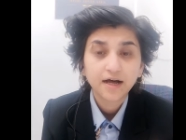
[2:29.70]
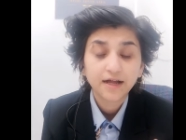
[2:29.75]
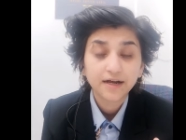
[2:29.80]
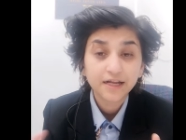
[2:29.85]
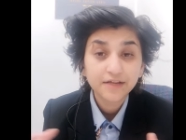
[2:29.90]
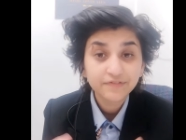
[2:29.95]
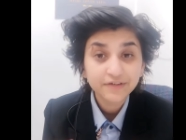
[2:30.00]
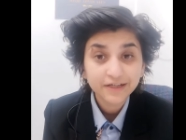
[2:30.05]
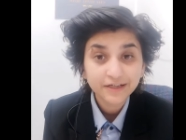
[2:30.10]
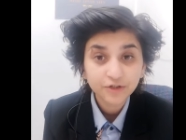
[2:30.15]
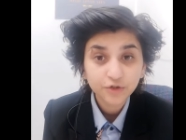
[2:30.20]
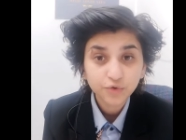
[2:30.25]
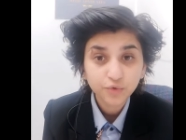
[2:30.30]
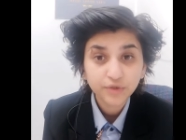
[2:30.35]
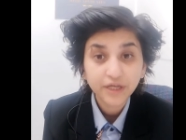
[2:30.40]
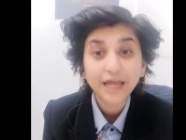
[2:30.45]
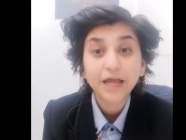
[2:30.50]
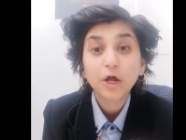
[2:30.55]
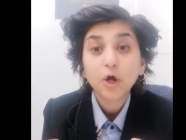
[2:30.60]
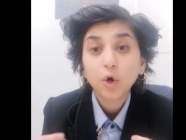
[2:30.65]
uh, living in the
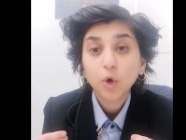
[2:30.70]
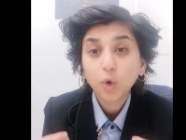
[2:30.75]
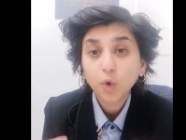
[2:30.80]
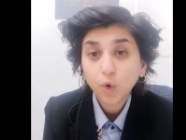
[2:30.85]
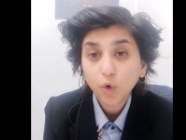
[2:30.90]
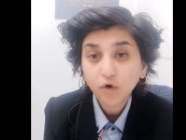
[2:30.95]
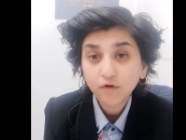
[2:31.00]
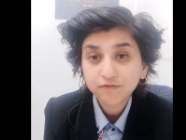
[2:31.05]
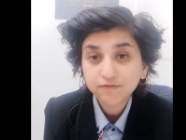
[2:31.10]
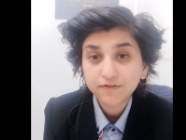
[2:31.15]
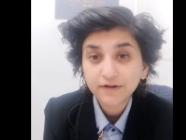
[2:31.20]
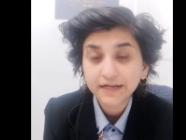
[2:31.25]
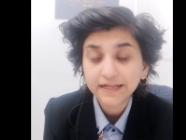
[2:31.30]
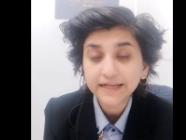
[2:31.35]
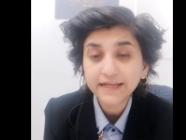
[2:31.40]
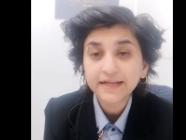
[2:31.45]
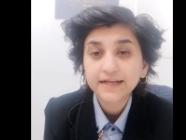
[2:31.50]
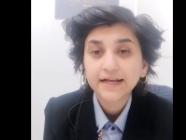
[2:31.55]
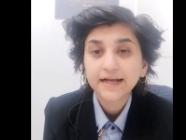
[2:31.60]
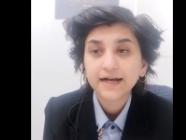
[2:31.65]
UK
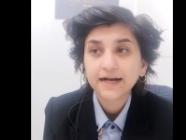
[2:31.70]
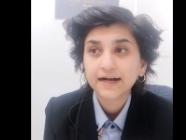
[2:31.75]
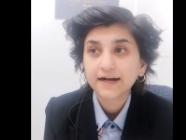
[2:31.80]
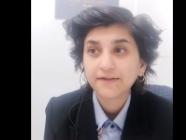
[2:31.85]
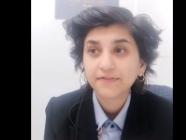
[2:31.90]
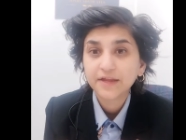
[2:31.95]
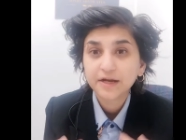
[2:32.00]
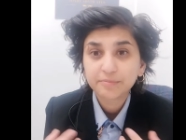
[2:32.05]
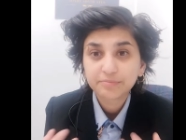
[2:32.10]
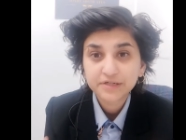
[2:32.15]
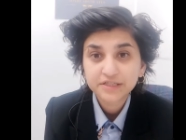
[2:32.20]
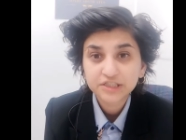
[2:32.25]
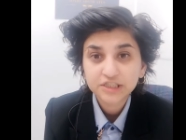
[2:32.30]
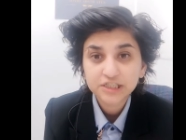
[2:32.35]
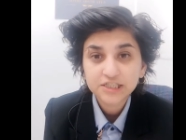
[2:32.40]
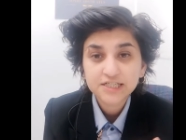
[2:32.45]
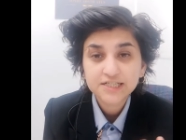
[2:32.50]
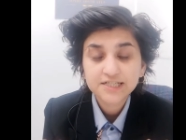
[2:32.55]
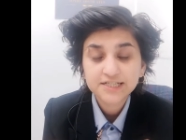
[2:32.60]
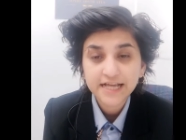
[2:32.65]
lawfully, uh, they're
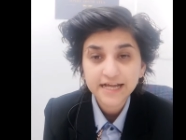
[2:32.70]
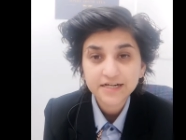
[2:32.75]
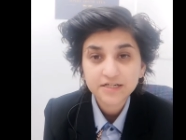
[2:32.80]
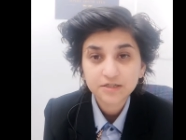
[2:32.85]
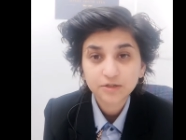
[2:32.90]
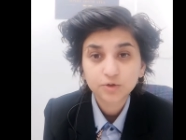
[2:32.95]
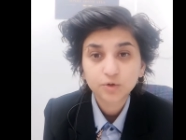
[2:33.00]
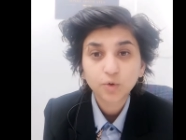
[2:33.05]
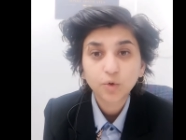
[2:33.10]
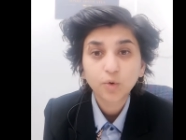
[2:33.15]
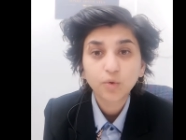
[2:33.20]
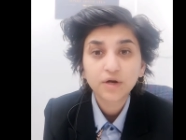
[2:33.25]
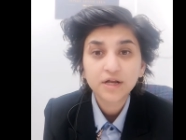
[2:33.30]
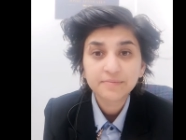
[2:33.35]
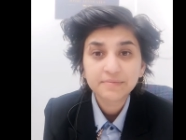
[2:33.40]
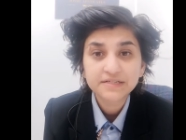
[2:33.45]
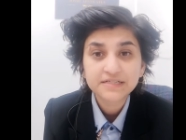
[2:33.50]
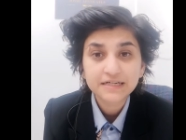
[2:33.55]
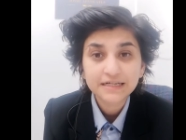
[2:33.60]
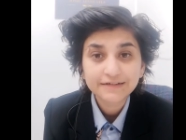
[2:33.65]
British, settled, or
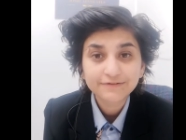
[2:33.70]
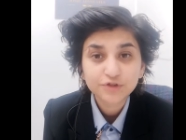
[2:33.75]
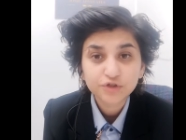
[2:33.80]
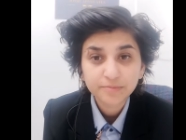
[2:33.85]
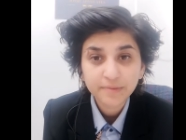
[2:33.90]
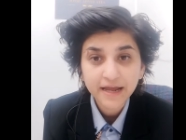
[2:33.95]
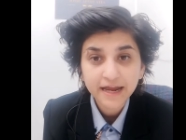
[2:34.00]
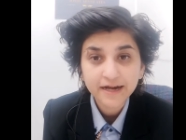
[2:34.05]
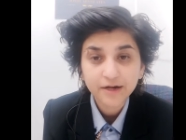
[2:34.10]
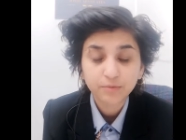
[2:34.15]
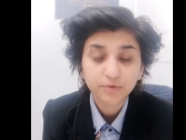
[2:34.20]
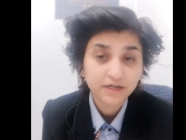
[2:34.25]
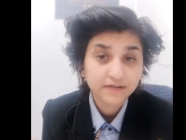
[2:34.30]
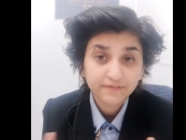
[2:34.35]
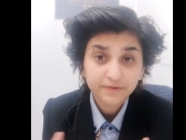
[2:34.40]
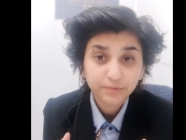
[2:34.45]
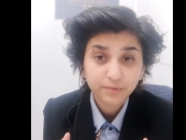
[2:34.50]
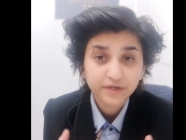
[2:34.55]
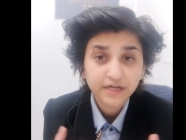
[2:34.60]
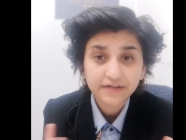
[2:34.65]
limited leave to remain,
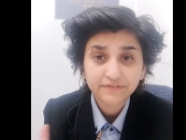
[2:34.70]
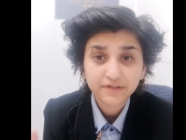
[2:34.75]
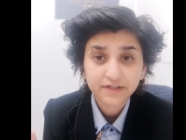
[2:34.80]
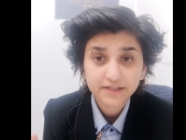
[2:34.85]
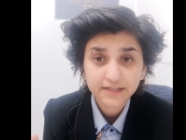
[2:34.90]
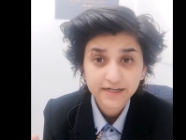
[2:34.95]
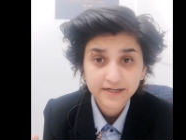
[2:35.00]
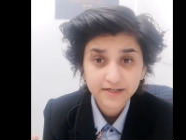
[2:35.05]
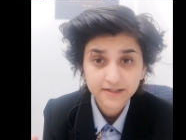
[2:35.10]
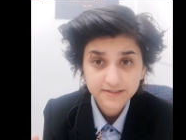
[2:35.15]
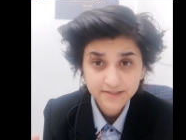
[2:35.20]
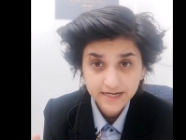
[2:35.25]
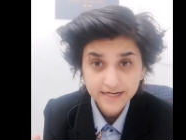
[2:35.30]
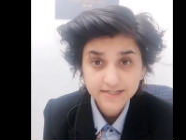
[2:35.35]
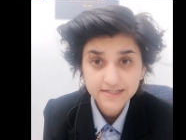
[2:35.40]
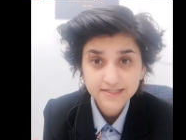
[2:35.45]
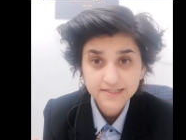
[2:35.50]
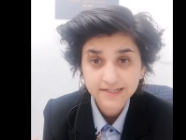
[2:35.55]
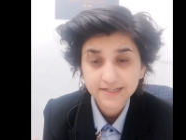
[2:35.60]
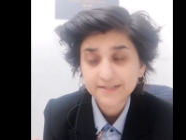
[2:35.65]
whatever, whatever their
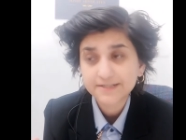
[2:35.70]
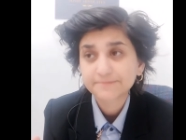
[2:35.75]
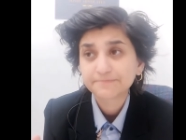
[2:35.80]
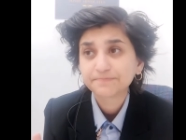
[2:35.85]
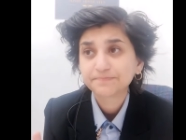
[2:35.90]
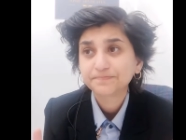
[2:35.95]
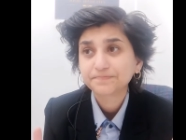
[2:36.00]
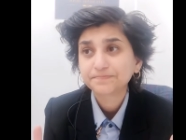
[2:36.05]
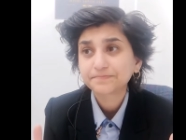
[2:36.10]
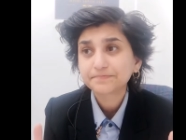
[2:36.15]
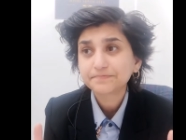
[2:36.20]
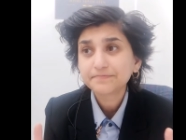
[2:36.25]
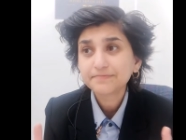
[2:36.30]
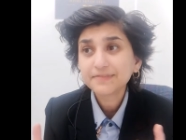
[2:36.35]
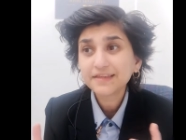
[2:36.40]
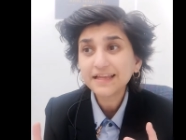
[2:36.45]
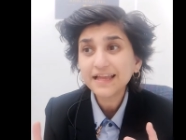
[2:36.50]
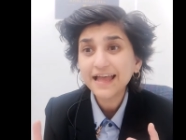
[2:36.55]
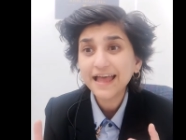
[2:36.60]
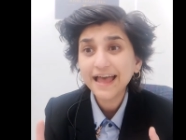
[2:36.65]
status is,
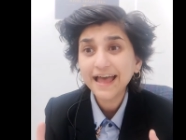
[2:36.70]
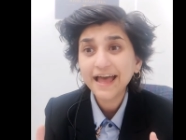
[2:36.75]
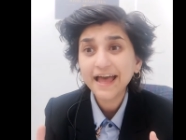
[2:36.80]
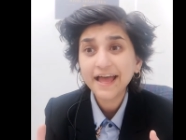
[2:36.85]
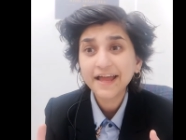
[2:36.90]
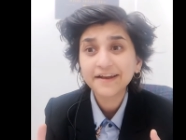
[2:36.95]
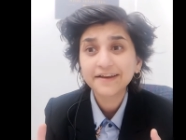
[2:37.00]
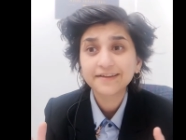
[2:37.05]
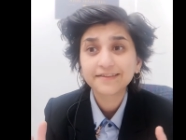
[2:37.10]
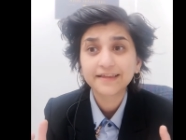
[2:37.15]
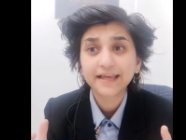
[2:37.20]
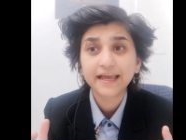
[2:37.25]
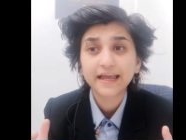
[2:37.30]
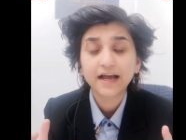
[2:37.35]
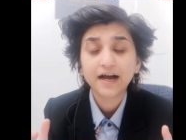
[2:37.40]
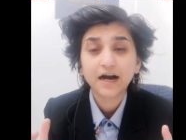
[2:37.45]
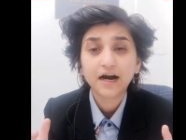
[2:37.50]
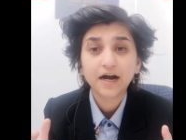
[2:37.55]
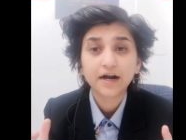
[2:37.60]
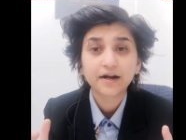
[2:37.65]
and
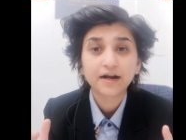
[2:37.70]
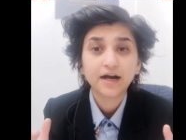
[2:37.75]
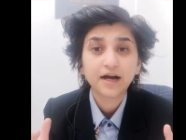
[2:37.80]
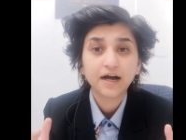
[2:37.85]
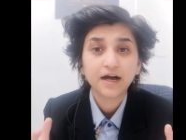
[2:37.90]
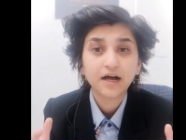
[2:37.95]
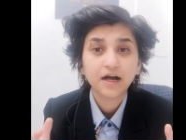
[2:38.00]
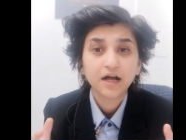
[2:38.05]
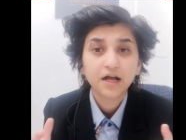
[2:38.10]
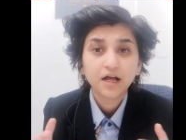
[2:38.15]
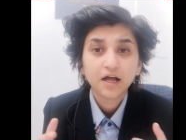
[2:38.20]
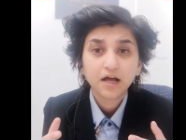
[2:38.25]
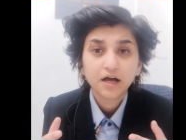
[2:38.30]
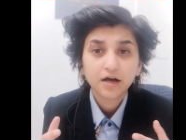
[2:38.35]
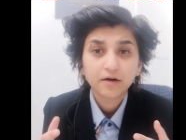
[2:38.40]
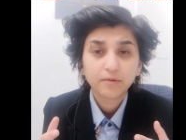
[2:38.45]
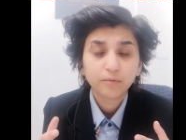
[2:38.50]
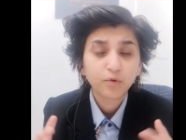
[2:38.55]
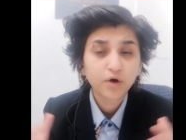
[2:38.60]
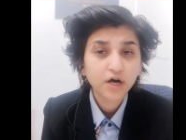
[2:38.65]
they are uh,
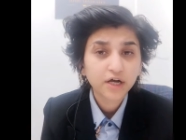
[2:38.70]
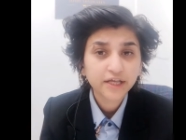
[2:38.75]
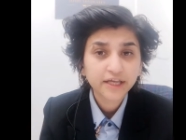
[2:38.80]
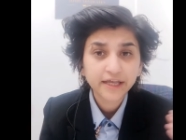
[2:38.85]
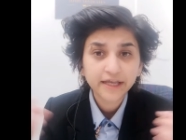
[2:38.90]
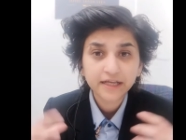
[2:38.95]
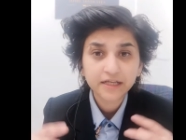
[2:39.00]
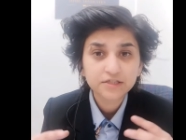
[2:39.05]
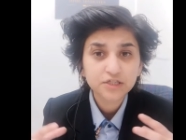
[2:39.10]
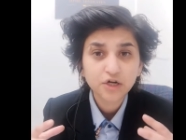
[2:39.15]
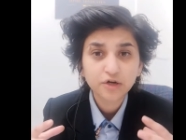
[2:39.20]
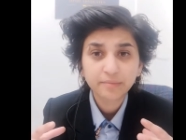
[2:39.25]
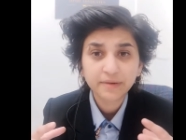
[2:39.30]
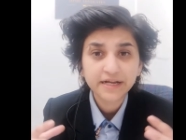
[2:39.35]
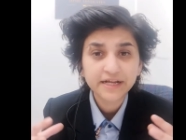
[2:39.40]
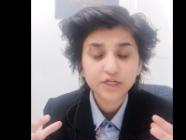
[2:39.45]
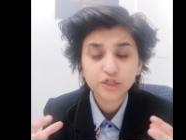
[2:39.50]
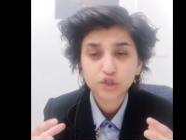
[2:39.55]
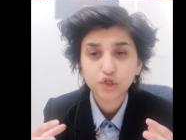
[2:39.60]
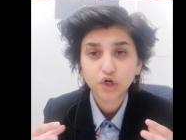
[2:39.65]
working so
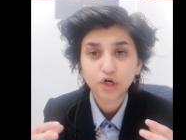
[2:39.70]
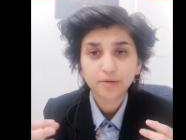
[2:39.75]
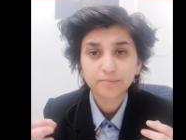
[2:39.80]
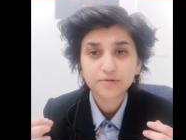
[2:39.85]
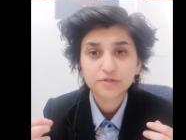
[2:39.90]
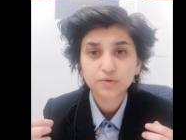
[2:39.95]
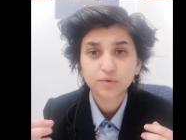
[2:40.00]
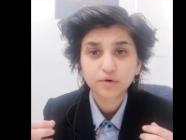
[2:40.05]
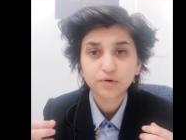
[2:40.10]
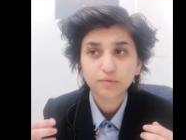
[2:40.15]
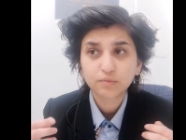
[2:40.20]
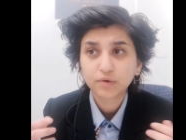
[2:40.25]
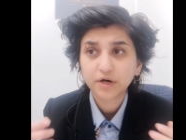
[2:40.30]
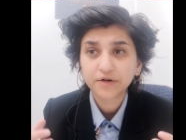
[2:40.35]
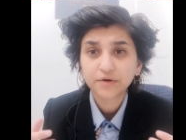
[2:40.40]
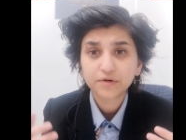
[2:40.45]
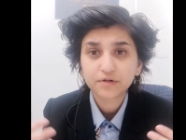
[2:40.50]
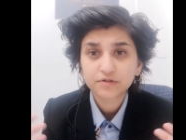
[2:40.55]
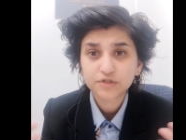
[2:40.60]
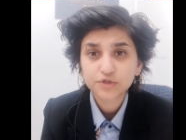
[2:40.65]
many jobs or
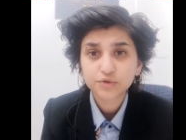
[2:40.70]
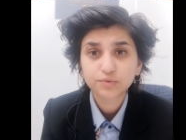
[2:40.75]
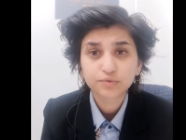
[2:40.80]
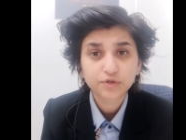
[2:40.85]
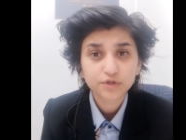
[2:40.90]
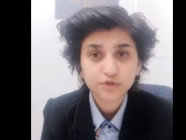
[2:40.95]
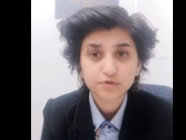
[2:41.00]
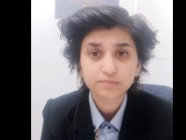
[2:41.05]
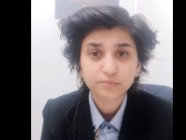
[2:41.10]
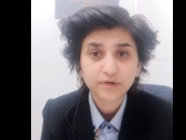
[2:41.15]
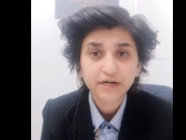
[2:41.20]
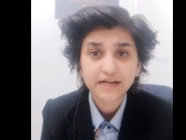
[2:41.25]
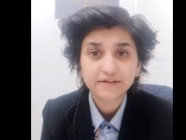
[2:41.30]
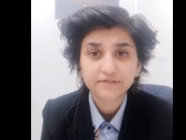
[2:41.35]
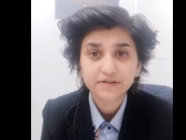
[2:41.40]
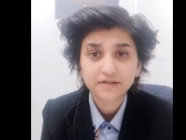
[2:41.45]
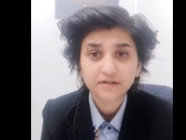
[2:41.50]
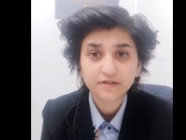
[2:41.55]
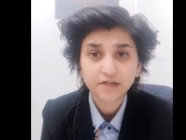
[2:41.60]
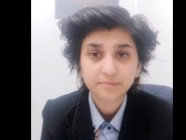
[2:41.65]
one or two or
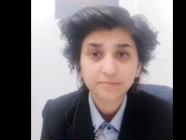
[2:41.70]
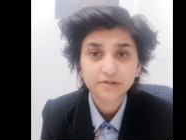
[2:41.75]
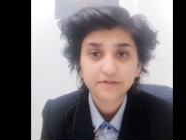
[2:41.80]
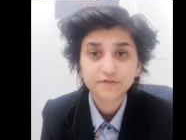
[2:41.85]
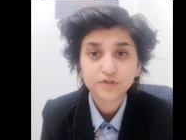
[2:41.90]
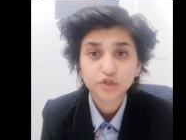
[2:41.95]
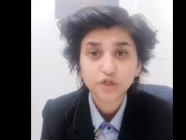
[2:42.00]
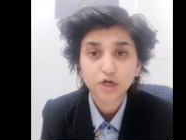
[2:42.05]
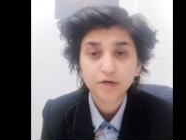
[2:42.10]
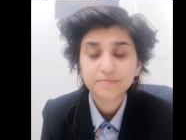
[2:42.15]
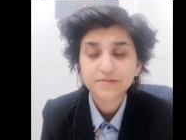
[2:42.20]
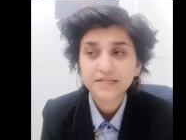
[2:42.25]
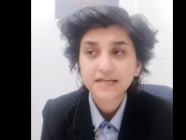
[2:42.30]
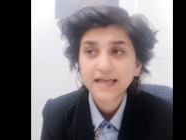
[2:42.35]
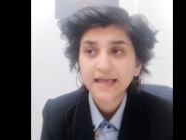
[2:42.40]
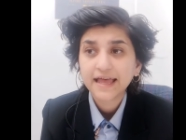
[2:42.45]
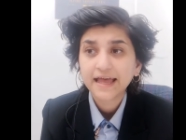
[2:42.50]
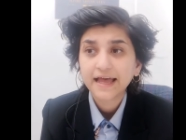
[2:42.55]
whatever number of jobs